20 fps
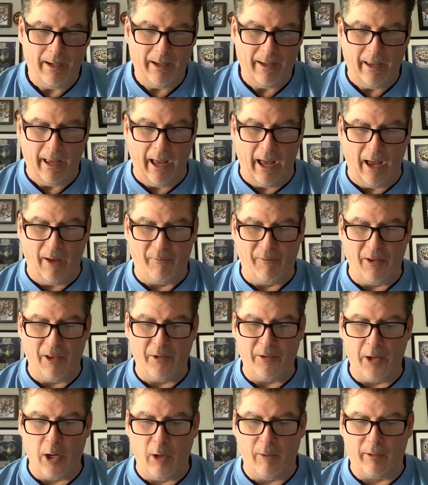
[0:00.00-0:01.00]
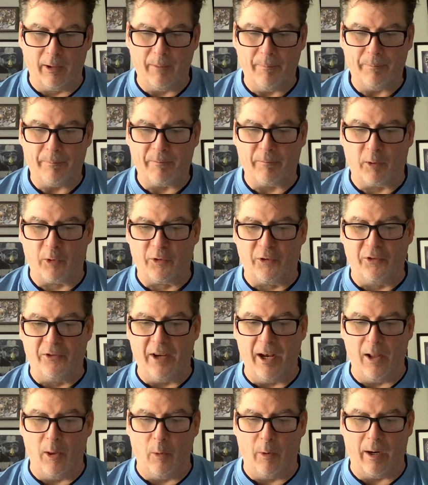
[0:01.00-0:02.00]
Villanova versus
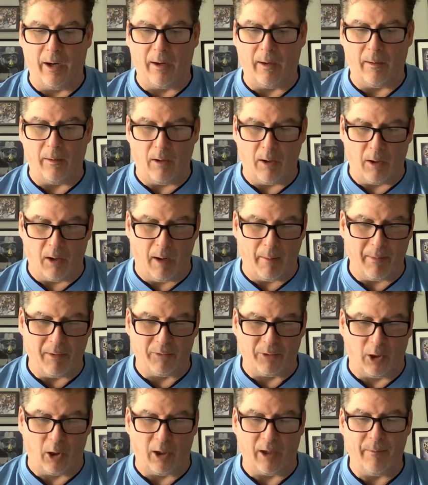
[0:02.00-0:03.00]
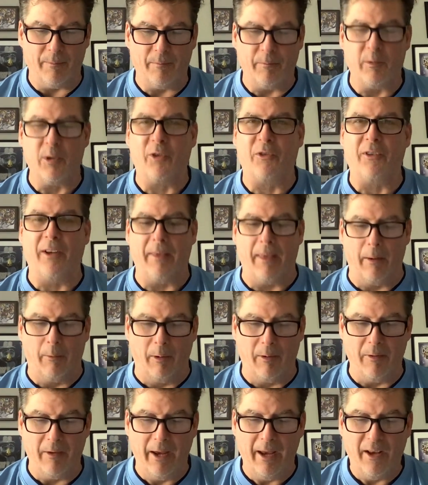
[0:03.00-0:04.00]
Delaware. We just said that
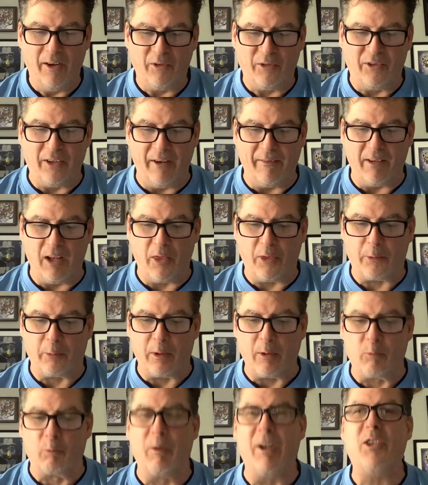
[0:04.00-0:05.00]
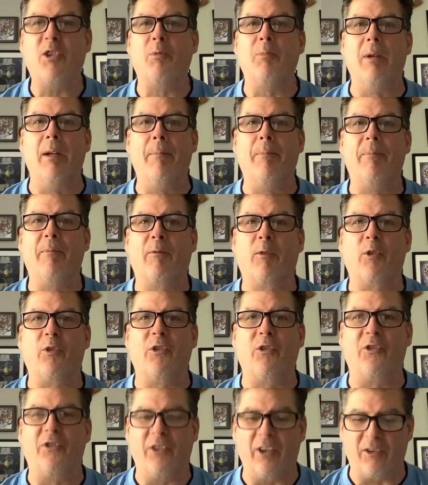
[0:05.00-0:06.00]
one. 7-3 Richmond
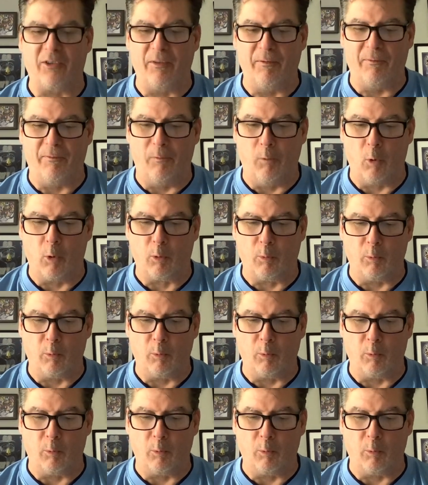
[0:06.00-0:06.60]
versus 6-4